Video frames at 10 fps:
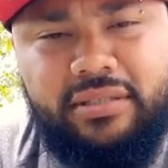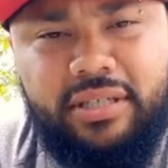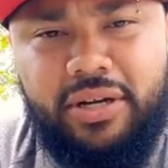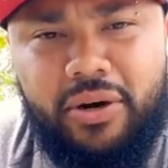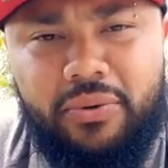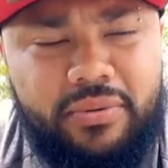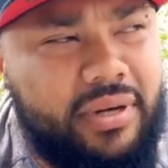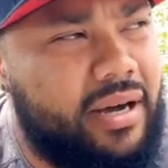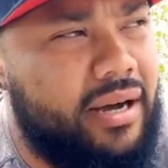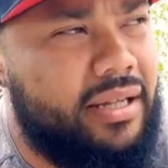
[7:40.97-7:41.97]

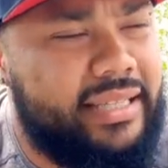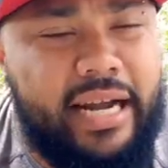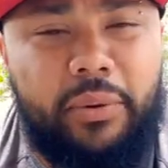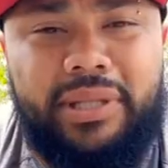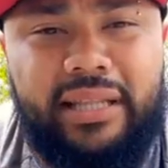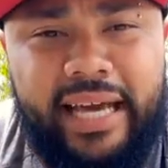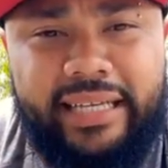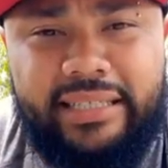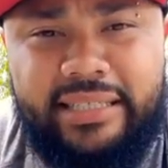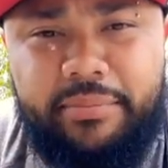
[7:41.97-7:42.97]
that I would like
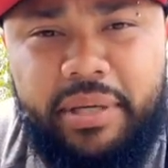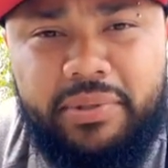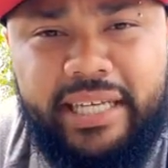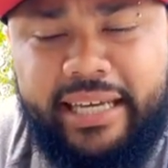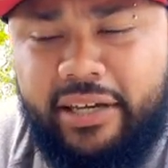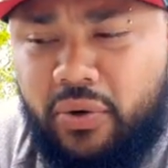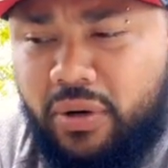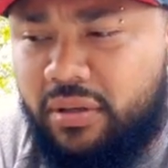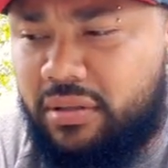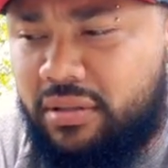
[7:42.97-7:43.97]
to see people taking,
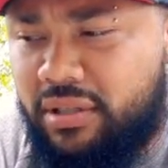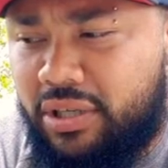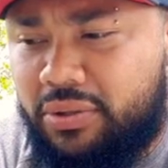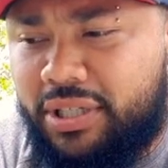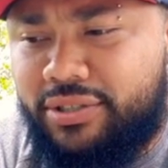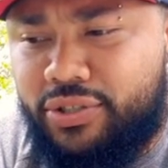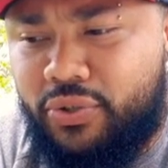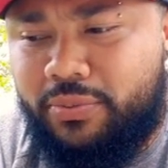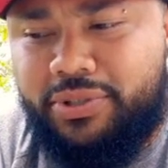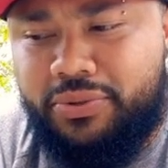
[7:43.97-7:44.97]
or to
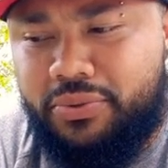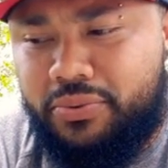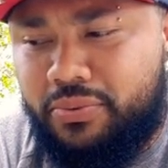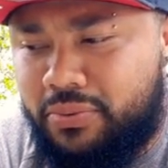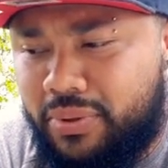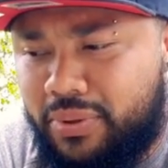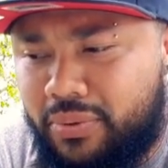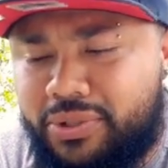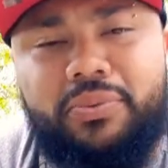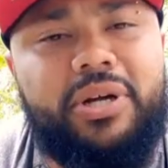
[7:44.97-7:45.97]
consume
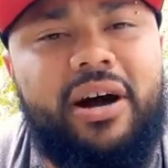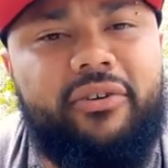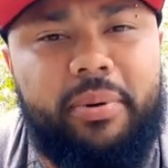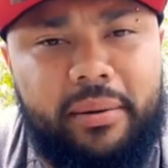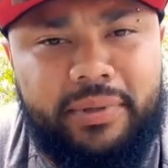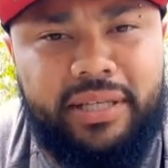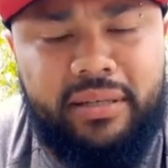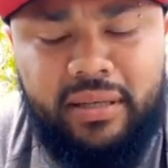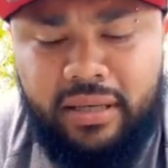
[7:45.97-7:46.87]
to recover properly.